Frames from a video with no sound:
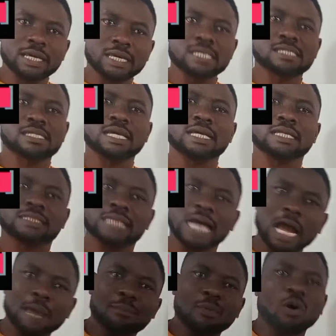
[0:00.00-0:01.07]
is a
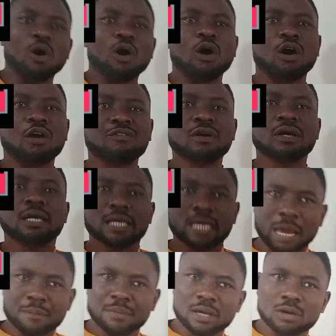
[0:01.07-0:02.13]
type of
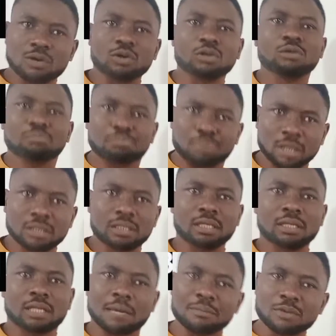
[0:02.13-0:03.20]
chemical
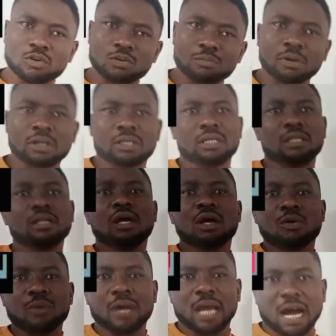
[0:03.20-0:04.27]
bonding. Chemical bonding,
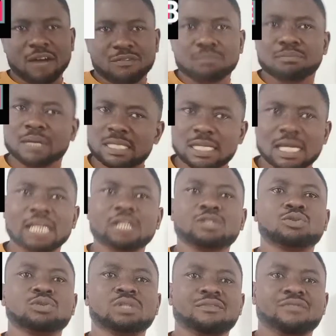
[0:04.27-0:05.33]
we have basically
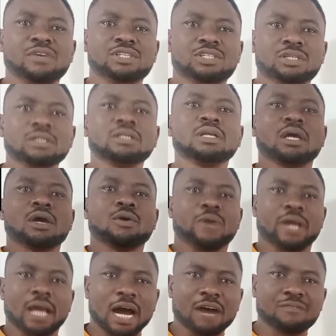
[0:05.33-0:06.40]
two divisions.
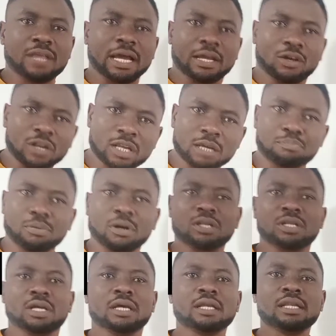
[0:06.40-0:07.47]
We have the ionic
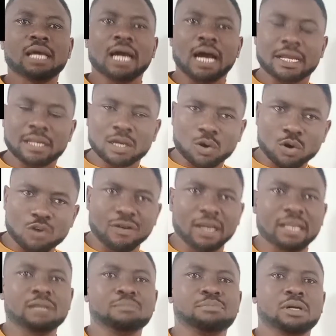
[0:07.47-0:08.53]
bonding and the
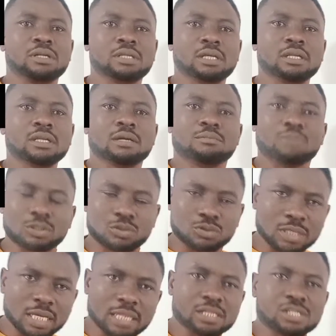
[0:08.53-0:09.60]
covalent bonding. But
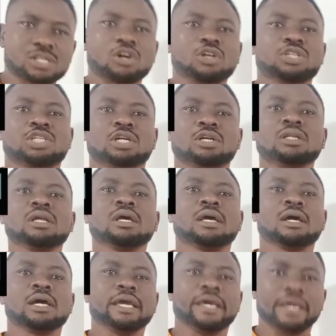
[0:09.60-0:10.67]
today's discussion
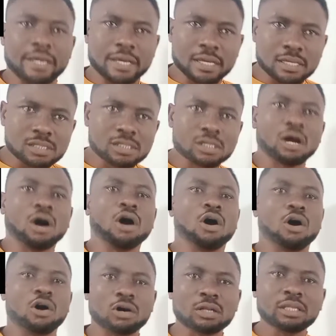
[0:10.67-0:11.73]
is
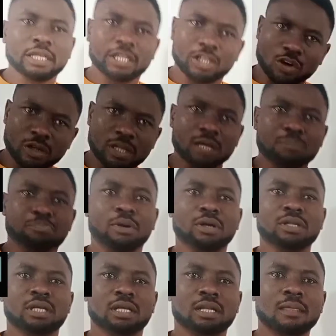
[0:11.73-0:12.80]
on ionic
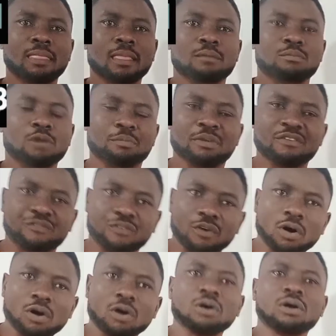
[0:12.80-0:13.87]
bonding. But
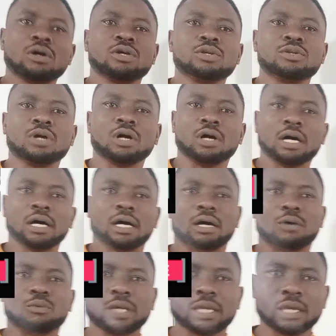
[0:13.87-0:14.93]
before
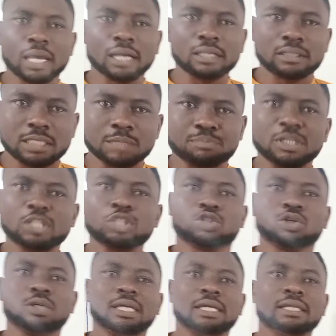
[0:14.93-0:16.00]
we get deep
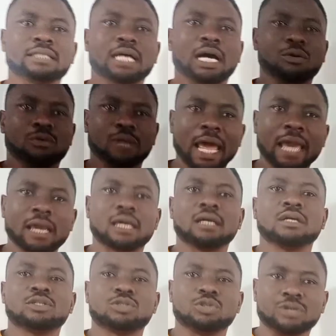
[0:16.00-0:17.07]
into it, I would like
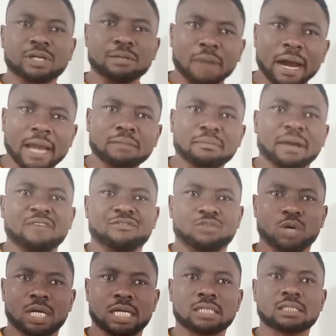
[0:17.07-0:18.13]
to remind my
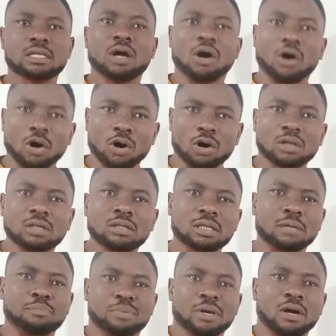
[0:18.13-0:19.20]
viewers on
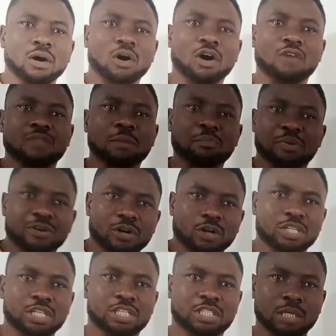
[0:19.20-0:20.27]
the
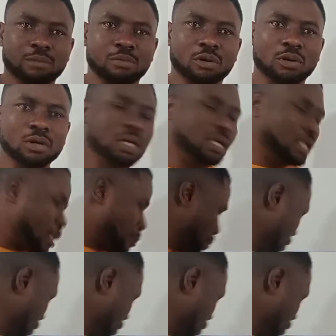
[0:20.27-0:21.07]
periodic table. The